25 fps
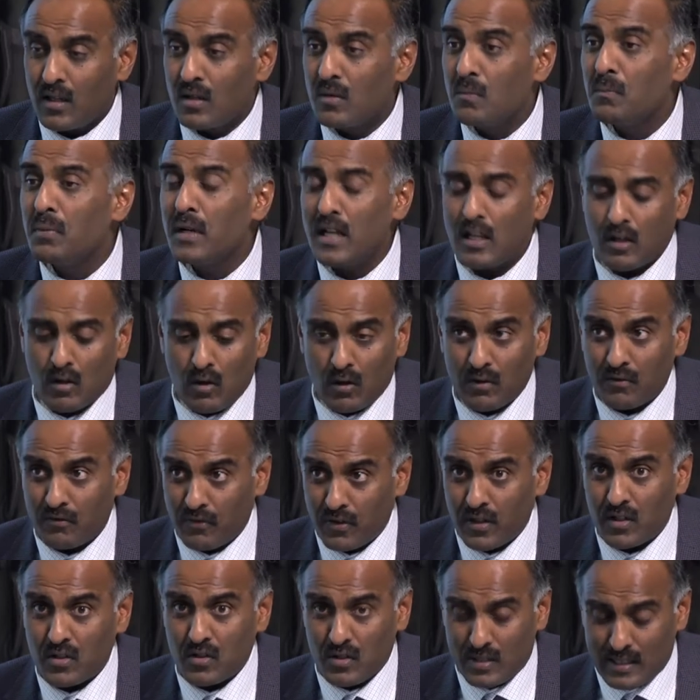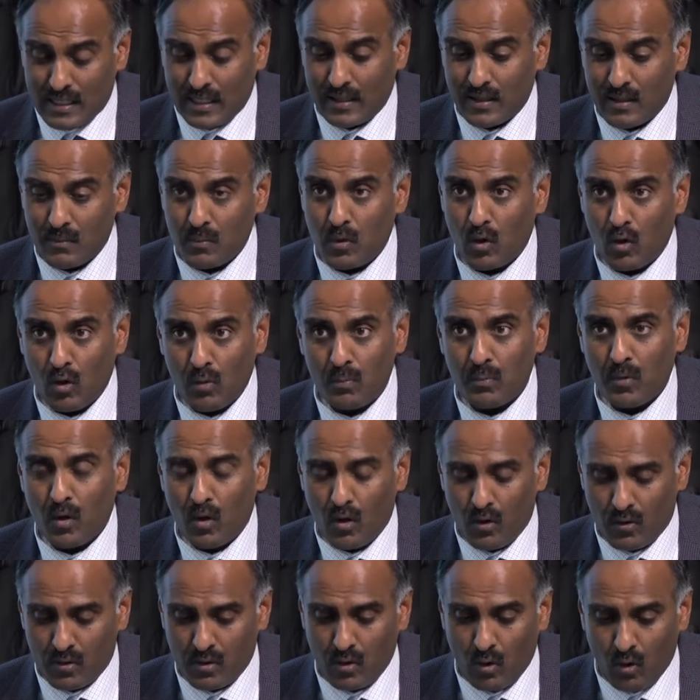pretty confident to send them home
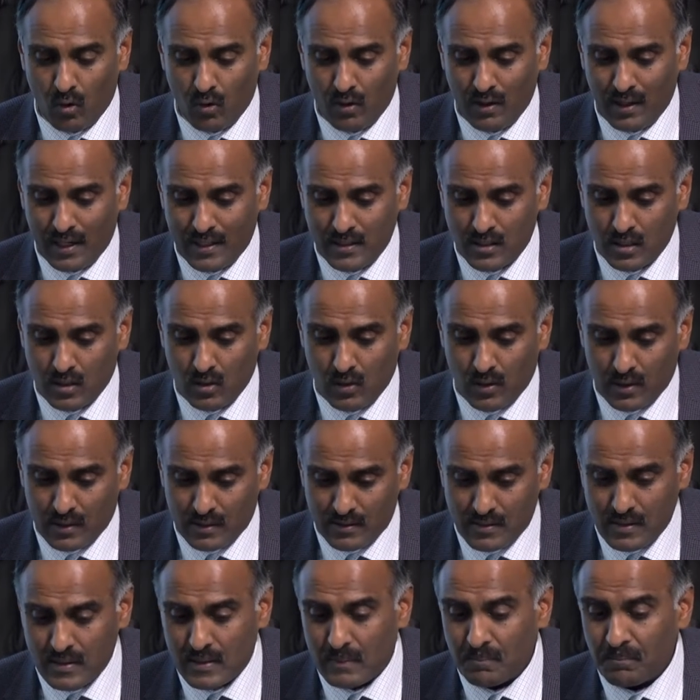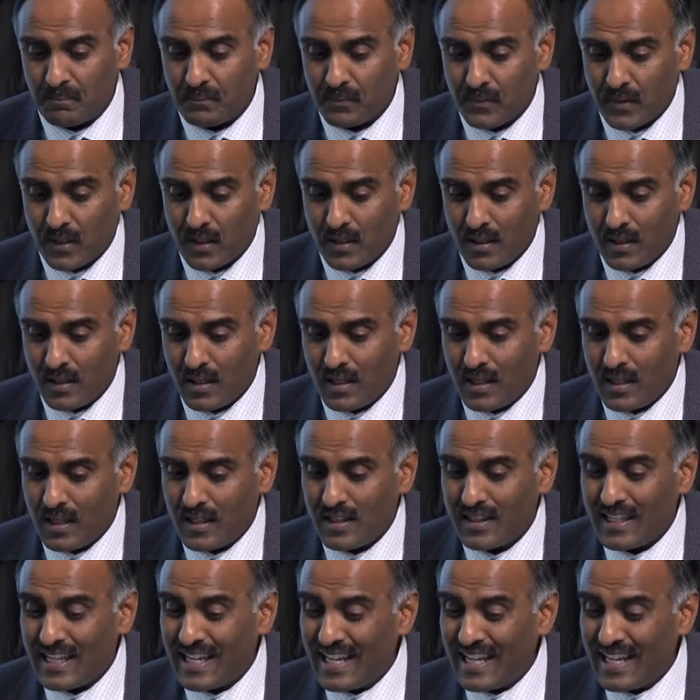on oral anticoagulants. The